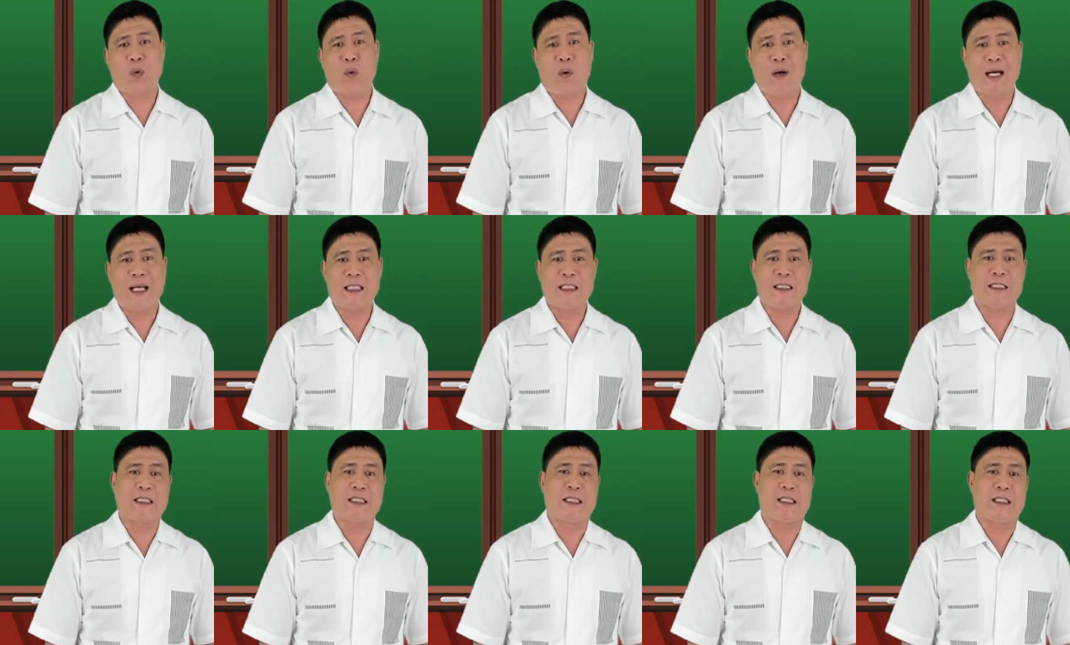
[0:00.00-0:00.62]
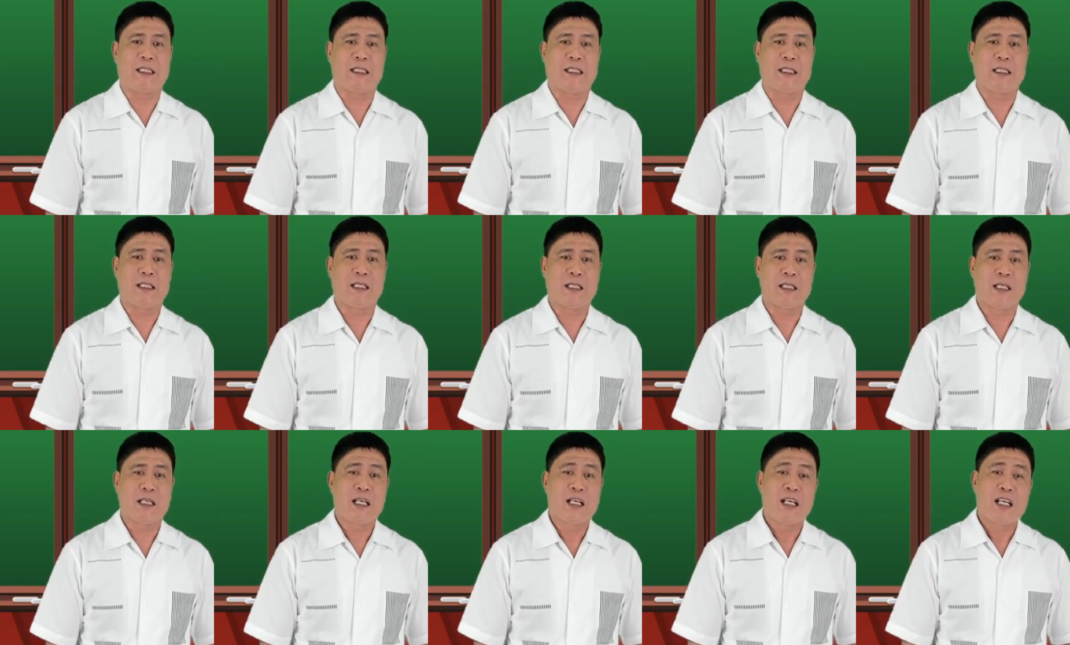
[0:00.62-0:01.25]
quality.
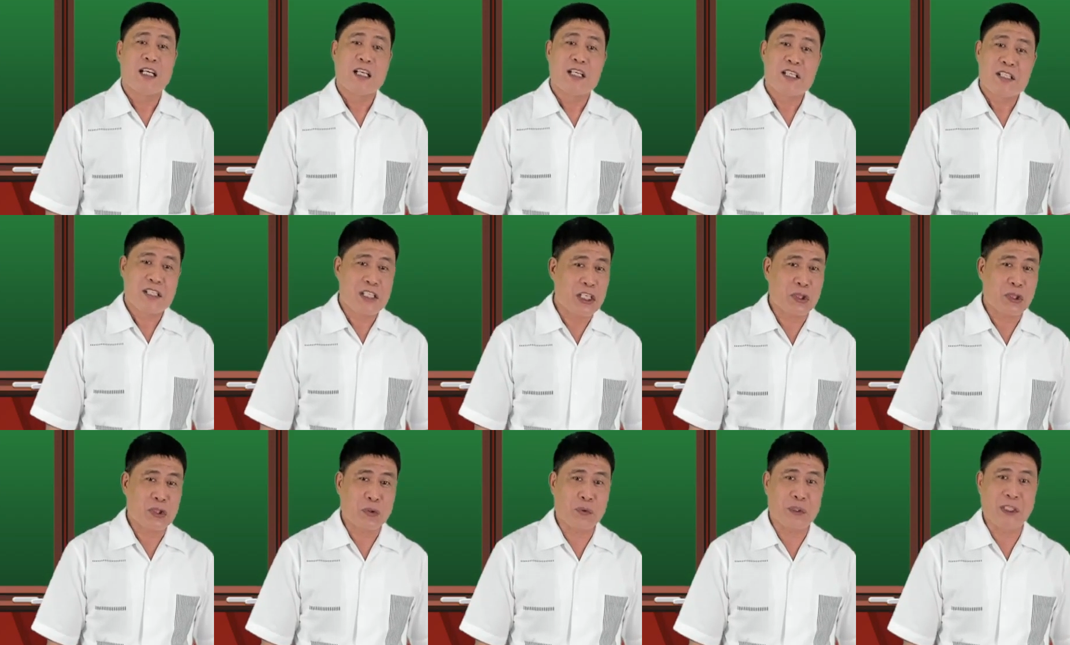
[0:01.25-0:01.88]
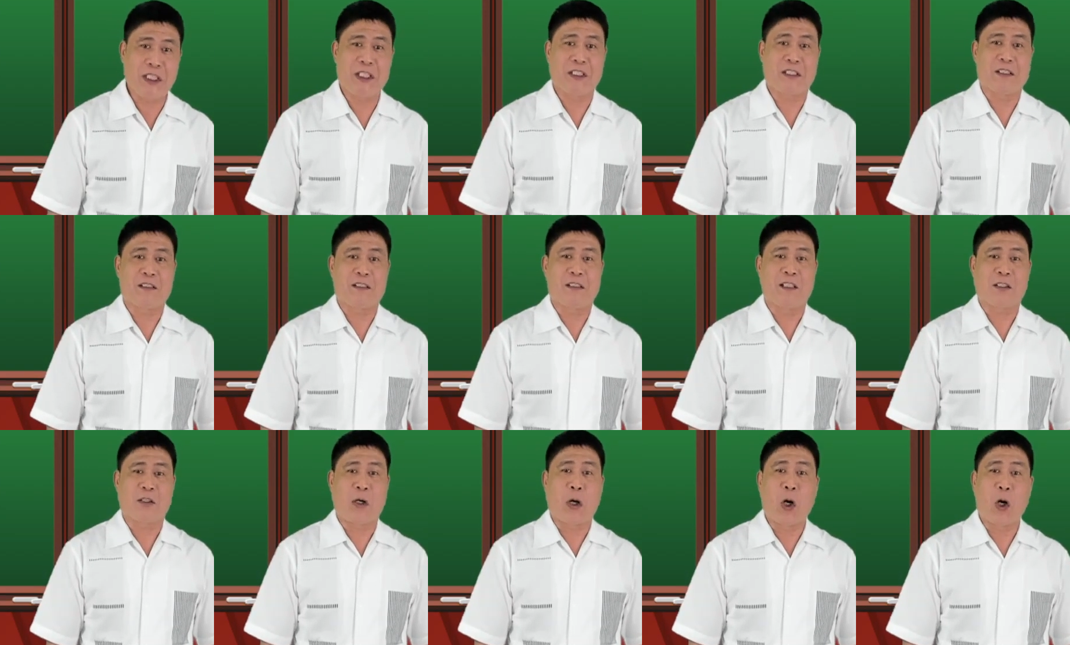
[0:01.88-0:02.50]
See to it
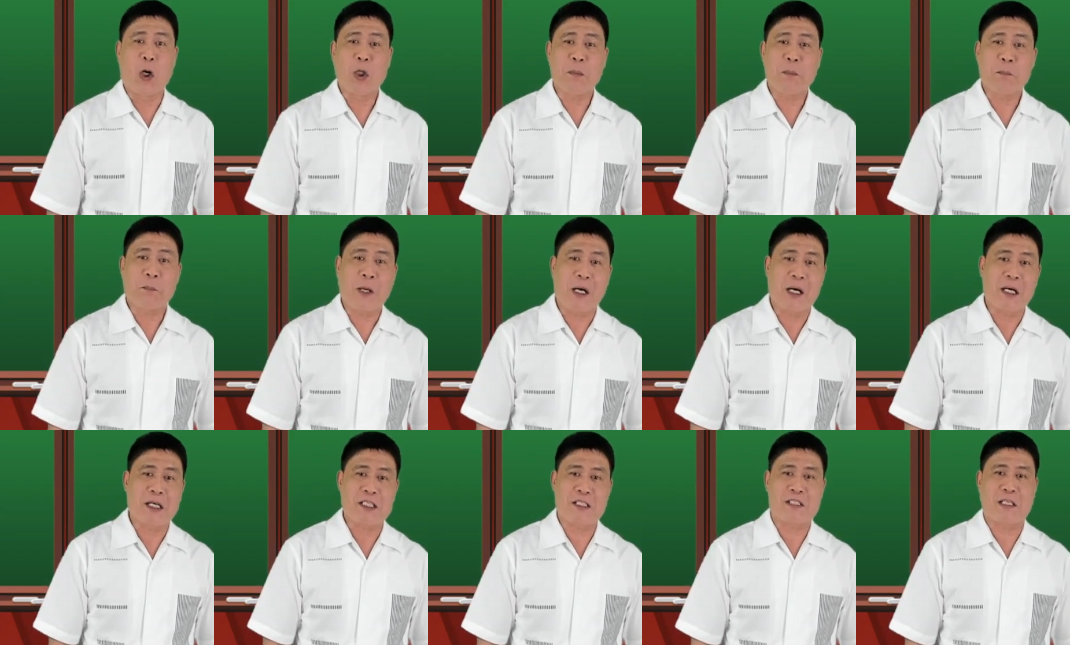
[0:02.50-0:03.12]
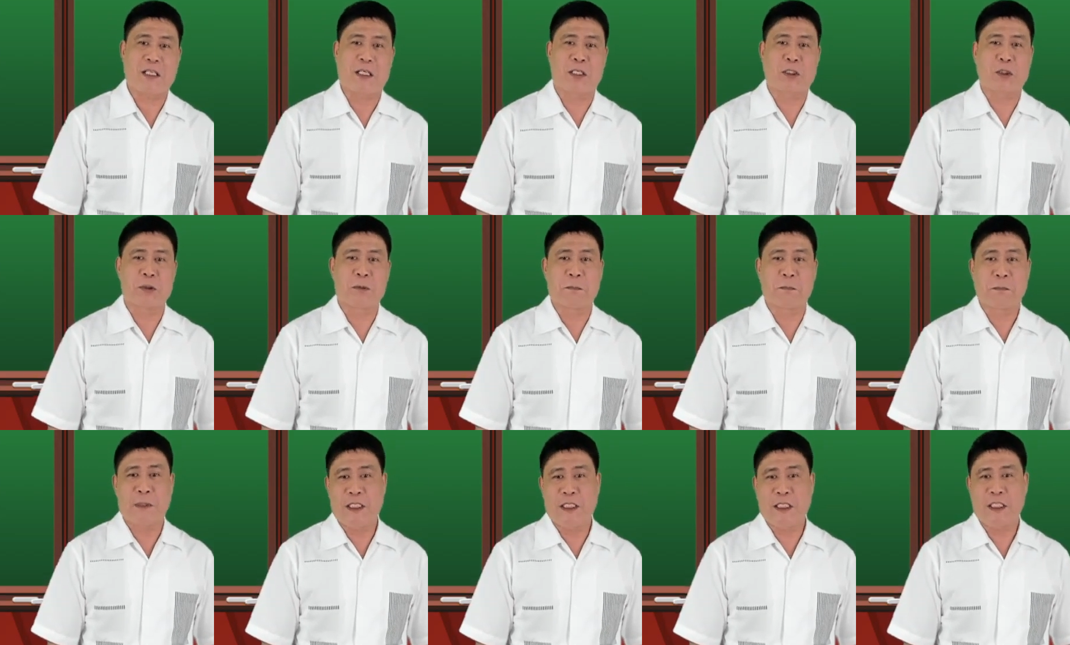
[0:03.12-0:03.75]
that all parts are
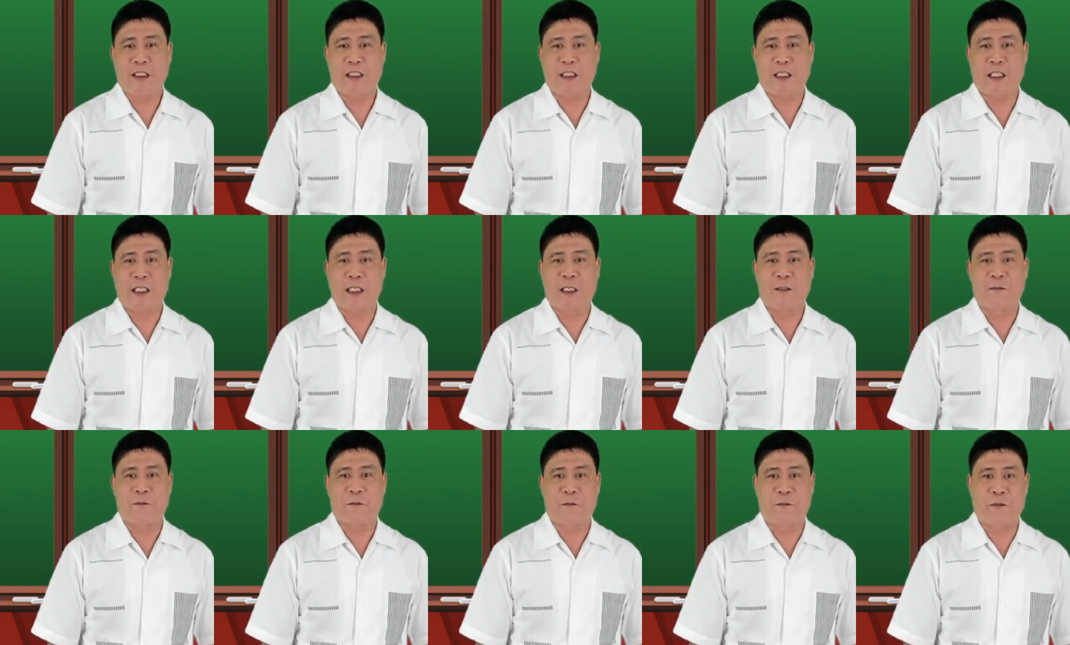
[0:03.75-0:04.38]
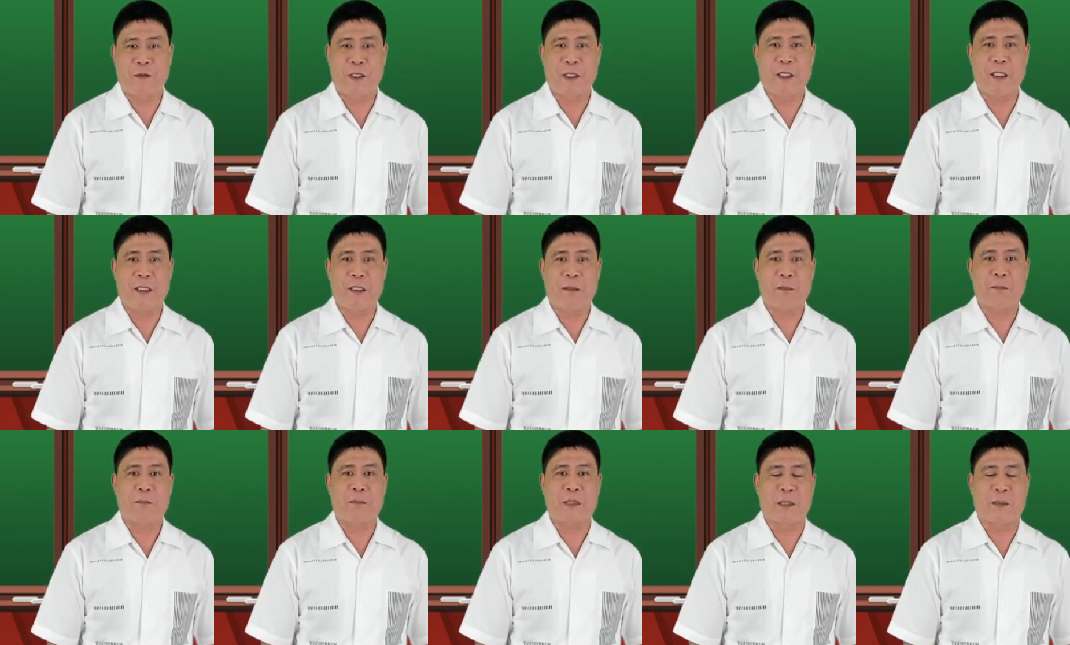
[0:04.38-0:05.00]
complete and
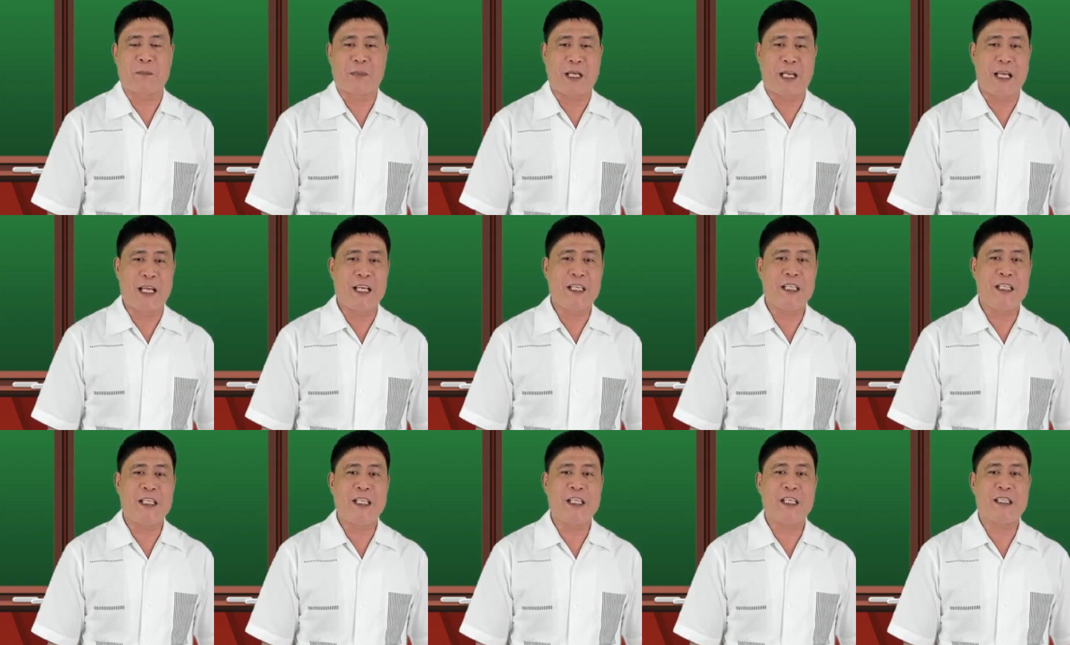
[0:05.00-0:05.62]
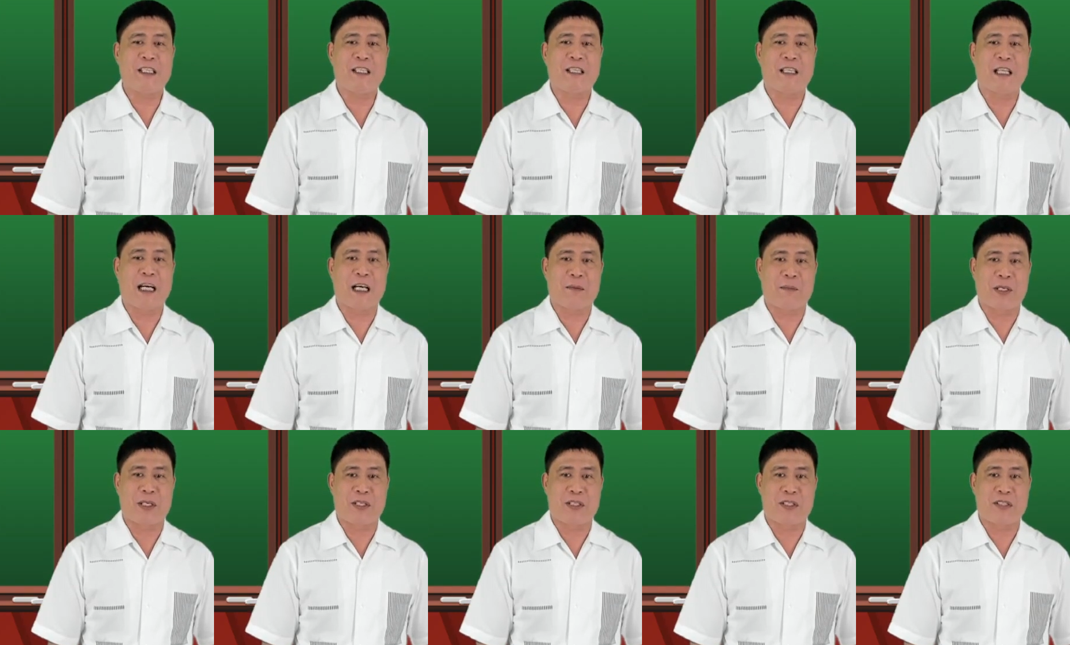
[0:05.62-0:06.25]
free from any
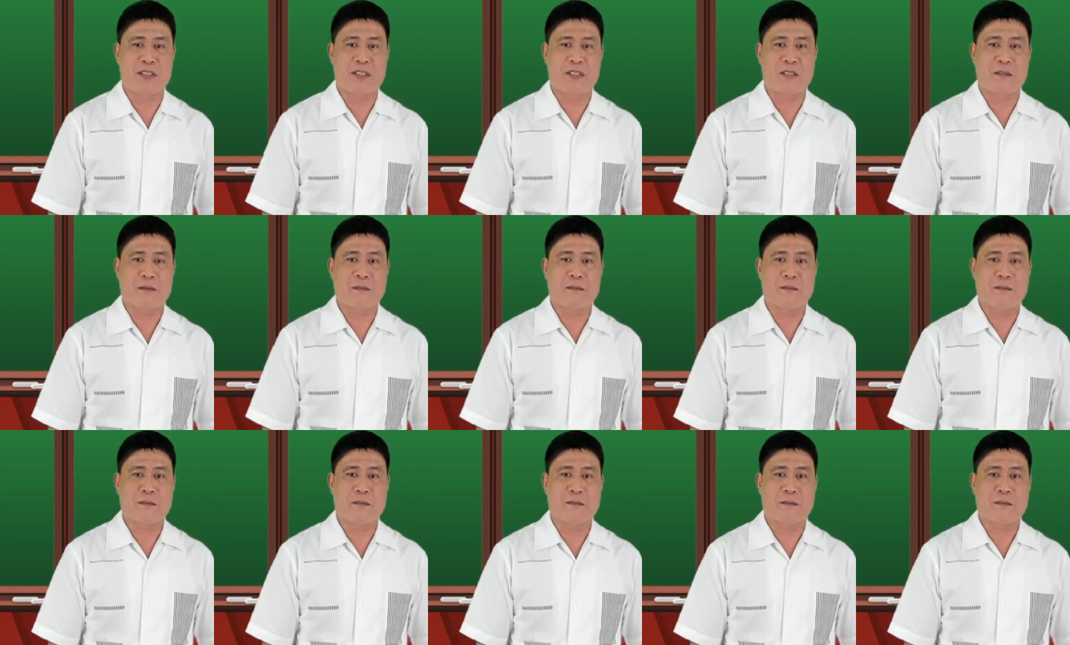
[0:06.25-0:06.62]
damage.